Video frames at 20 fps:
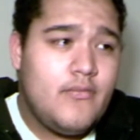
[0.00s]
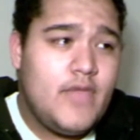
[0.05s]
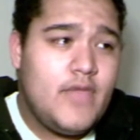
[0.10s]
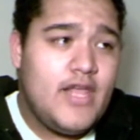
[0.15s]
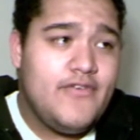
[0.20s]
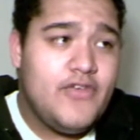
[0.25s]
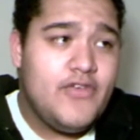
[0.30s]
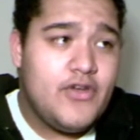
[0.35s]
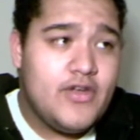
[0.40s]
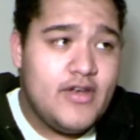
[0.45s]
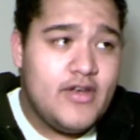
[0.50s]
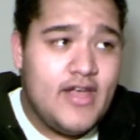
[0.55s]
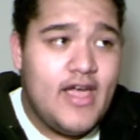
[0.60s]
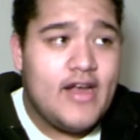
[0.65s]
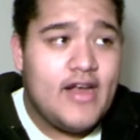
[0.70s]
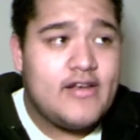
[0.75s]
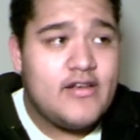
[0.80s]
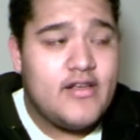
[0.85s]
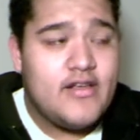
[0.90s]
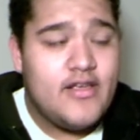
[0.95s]
If you
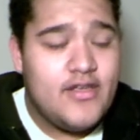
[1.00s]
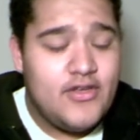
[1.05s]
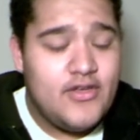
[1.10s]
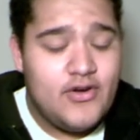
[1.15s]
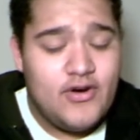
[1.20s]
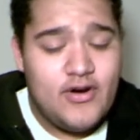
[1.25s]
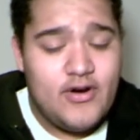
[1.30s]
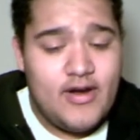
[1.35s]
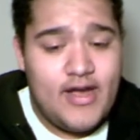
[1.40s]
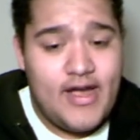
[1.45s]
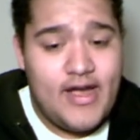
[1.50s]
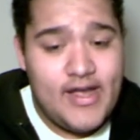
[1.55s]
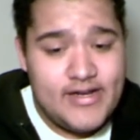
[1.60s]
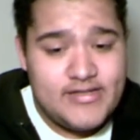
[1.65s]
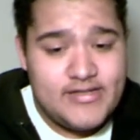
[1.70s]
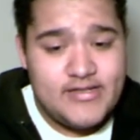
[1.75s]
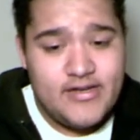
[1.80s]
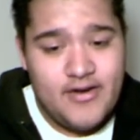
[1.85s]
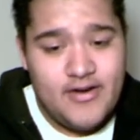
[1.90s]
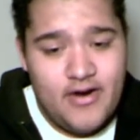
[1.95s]
connect your
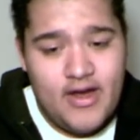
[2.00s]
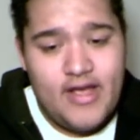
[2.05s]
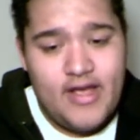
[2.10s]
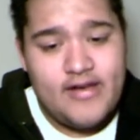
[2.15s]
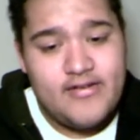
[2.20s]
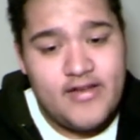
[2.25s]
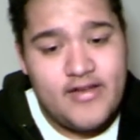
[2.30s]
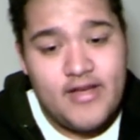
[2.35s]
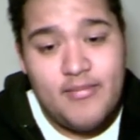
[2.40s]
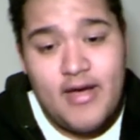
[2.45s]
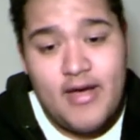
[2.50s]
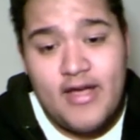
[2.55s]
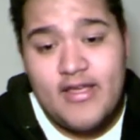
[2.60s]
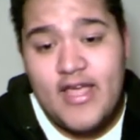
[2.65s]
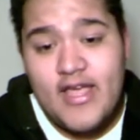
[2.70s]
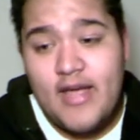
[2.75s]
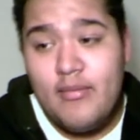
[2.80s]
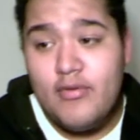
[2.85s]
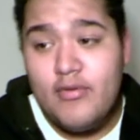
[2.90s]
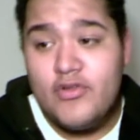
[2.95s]
HDMI
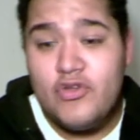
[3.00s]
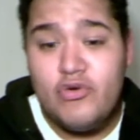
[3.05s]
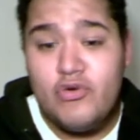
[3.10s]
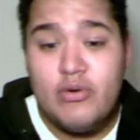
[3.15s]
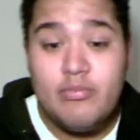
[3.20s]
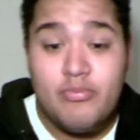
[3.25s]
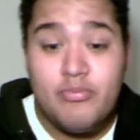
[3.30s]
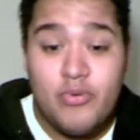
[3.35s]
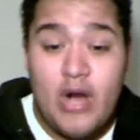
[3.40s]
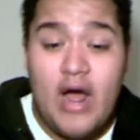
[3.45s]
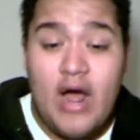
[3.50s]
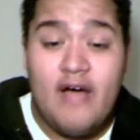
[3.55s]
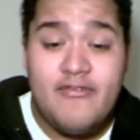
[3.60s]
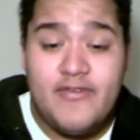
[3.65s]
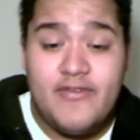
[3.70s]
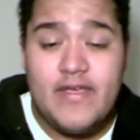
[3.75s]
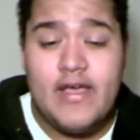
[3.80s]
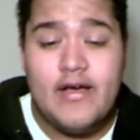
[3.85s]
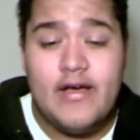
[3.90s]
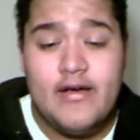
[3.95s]
cable to a
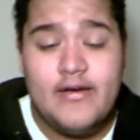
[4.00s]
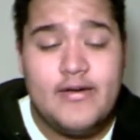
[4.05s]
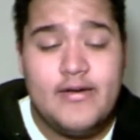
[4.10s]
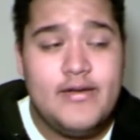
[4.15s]
Bravia,